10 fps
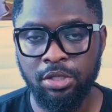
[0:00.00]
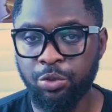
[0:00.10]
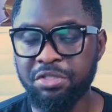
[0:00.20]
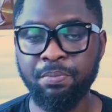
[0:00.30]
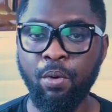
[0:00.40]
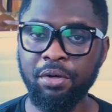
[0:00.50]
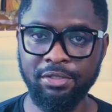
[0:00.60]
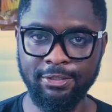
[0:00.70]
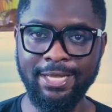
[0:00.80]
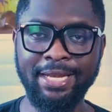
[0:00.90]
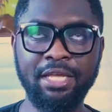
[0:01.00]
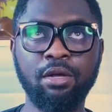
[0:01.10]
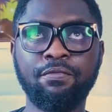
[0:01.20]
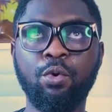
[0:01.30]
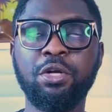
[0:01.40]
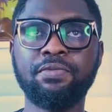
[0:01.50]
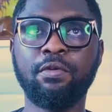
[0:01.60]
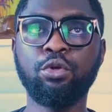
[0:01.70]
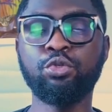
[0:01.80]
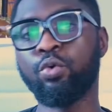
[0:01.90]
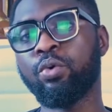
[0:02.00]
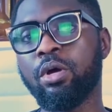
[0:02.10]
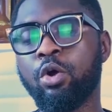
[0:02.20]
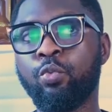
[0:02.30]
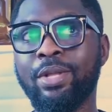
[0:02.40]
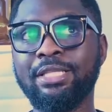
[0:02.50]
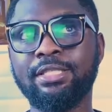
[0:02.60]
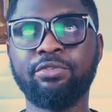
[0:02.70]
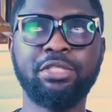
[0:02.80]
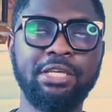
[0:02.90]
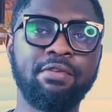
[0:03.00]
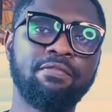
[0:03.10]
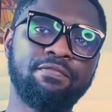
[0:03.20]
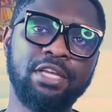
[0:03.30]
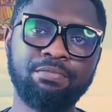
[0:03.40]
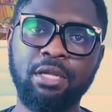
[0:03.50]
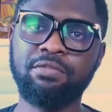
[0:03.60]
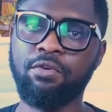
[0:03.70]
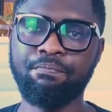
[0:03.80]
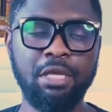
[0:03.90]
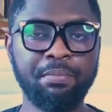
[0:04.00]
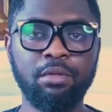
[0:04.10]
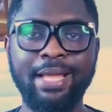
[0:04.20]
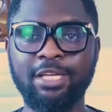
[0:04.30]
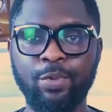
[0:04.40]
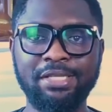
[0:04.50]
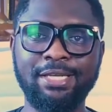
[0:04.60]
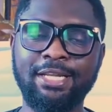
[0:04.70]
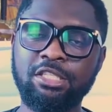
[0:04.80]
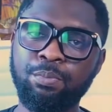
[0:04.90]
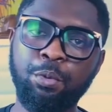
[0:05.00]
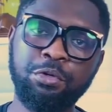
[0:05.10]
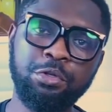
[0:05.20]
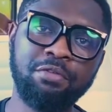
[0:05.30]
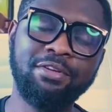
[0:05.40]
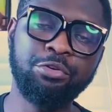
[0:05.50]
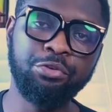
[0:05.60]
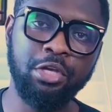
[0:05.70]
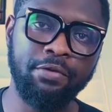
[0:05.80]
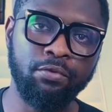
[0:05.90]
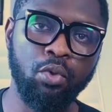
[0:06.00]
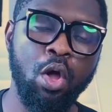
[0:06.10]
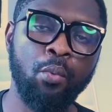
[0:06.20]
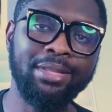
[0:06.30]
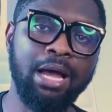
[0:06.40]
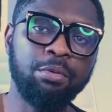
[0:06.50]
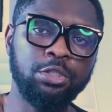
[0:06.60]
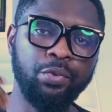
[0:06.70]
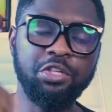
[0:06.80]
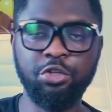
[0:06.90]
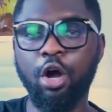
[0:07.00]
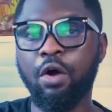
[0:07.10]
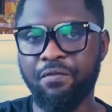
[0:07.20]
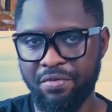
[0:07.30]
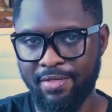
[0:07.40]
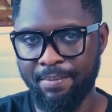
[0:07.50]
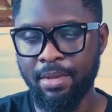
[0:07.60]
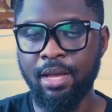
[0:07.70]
So it's important. And then, of course, for those who are willing to receive investment from people XYZ, it's important you're very careful with how much you're willing to offer them.